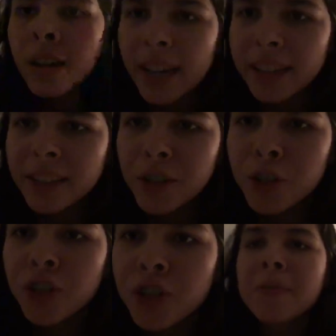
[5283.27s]
Hey, did
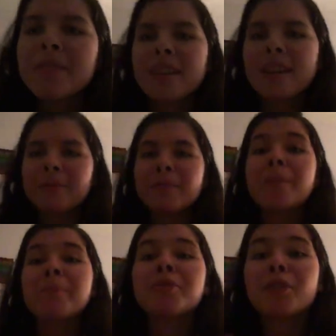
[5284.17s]
you ship the thing?
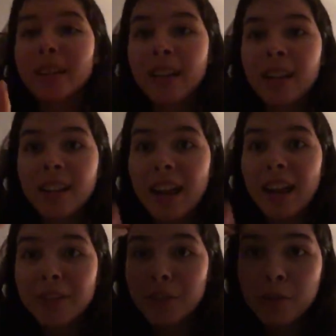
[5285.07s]
I'm sorry I didn't
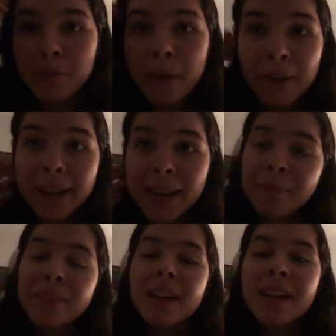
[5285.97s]
answer you, Barry.
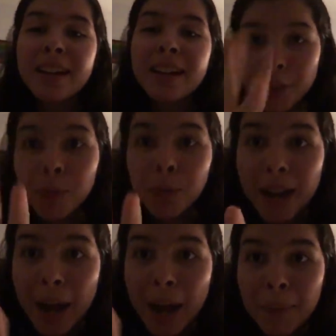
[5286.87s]
Here's what
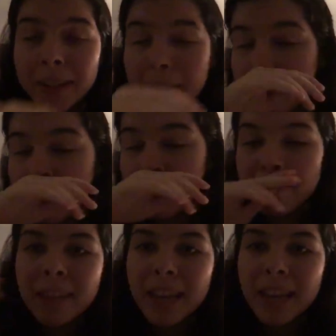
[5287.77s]
happened.
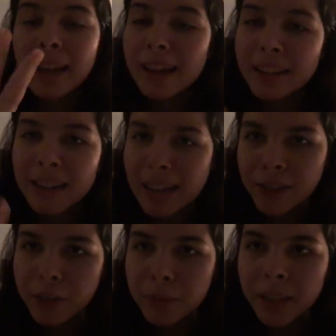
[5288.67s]
And I didn't answer you
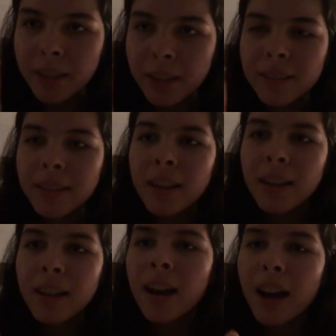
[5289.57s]
because
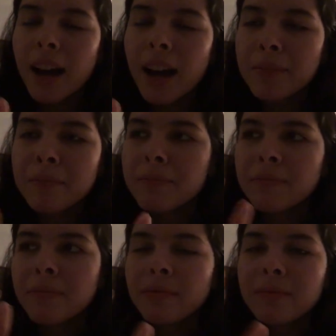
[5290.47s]
I'm
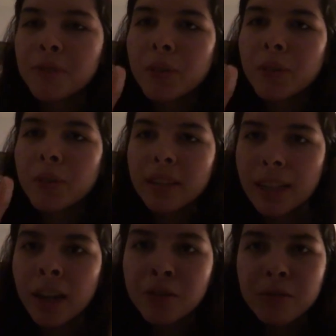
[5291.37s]
doing like
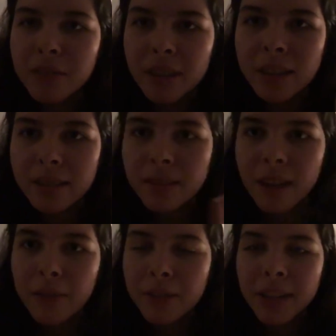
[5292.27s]
100 things
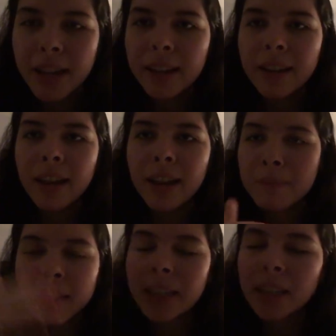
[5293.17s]
every day, and I'm
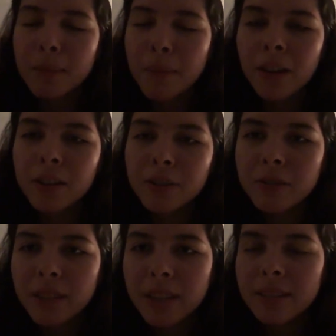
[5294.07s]
thinking about 100
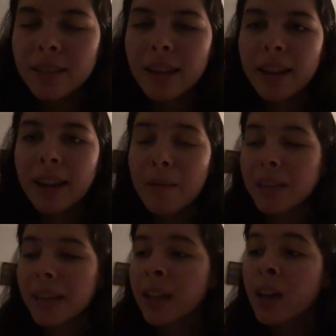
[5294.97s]
things, and I'm
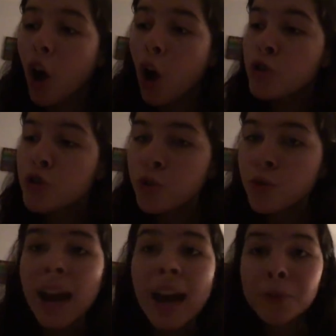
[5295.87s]
like, oh shoot,
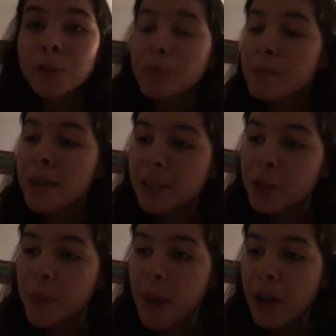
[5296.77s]
I have to
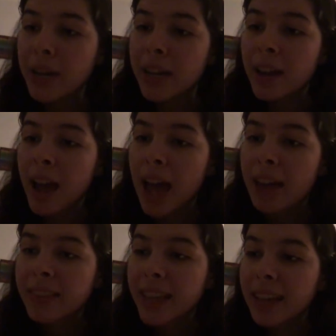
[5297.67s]
message Barry.
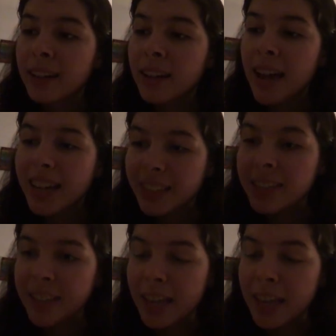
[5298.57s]
And then in the
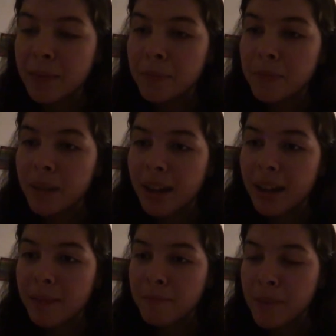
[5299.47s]
same
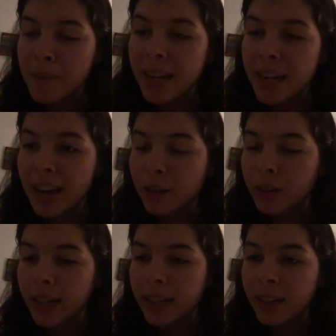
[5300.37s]
minute, I
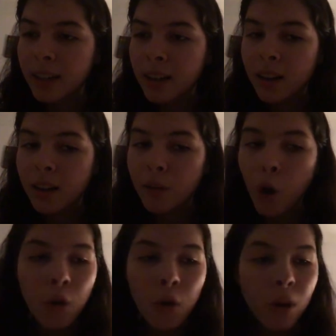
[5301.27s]
go like,
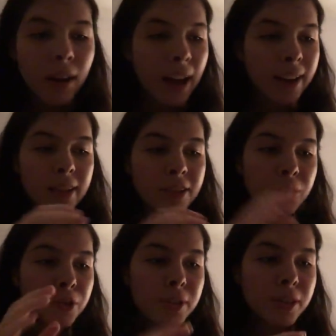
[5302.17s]
I
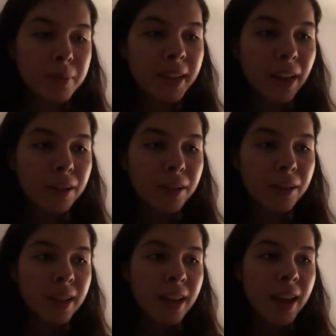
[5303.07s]
start doing something else,
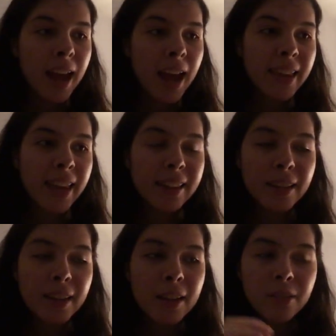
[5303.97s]
and
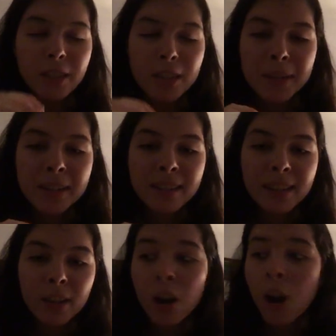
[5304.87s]
then 30 minutes
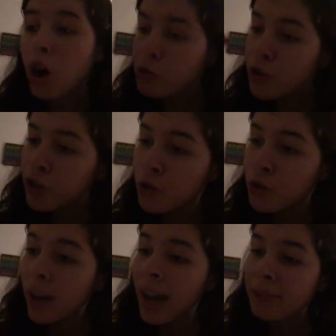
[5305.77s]
later, oh
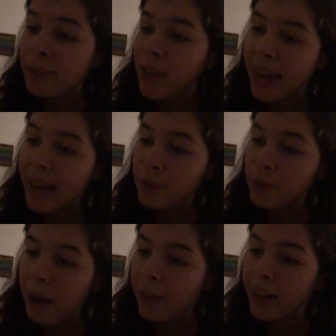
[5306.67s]
shoot, I have to answer
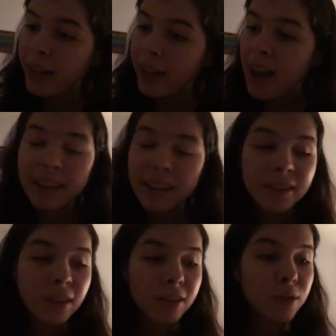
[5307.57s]
Barry. And then I
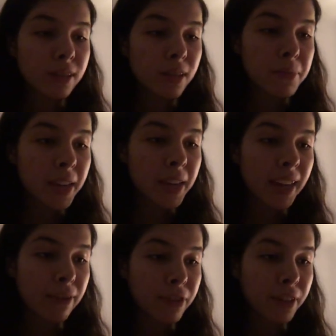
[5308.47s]
start doing something
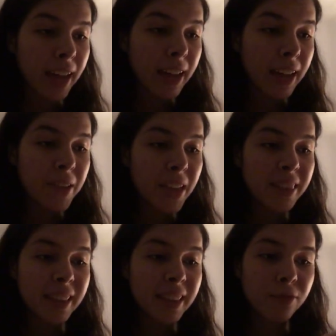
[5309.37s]
and I forget,
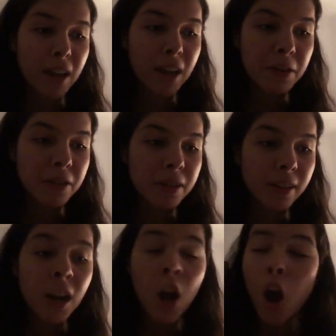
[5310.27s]
and then 5 hours
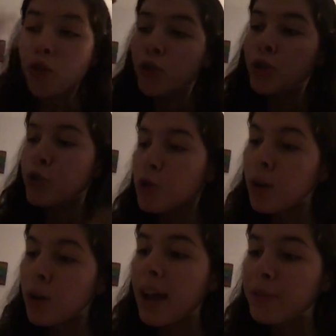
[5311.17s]
later, oh
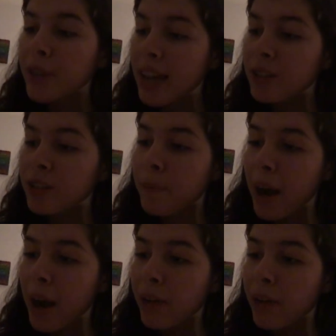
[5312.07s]
shoot, I have to answer
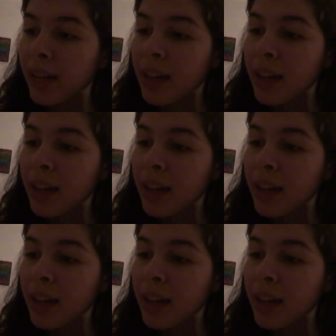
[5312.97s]
Barry.